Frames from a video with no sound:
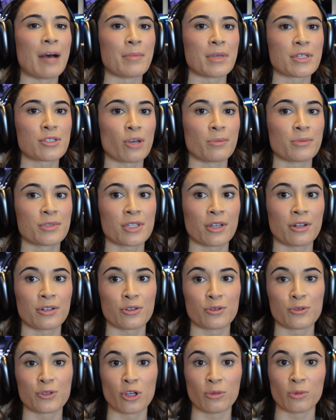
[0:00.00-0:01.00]
So I'm just going
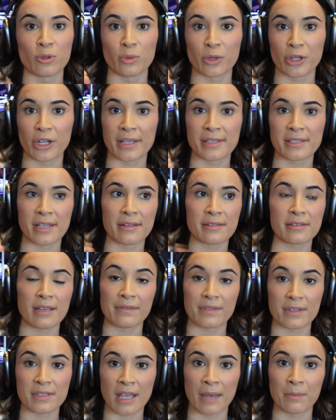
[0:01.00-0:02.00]
to do 2 more working sets
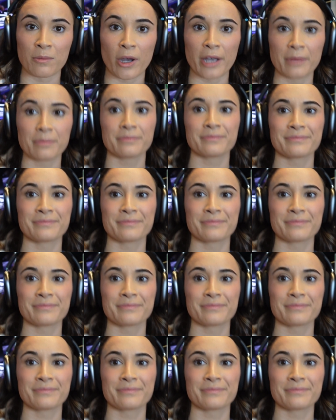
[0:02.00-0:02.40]
at the same weight.